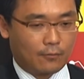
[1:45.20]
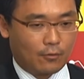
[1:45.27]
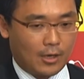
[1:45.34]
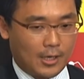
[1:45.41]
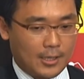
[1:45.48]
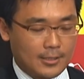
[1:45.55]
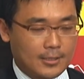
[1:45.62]

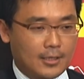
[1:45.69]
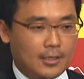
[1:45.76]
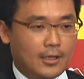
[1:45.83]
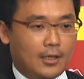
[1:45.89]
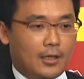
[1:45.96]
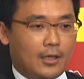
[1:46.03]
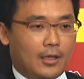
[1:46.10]
us,
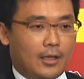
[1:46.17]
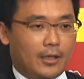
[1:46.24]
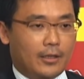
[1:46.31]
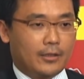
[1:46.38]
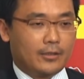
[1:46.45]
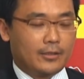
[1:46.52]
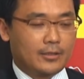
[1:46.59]

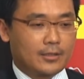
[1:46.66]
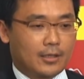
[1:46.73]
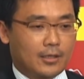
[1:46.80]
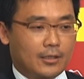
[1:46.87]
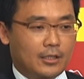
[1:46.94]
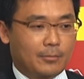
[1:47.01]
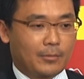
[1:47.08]
and this
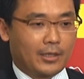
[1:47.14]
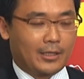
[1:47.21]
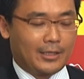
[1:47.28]
team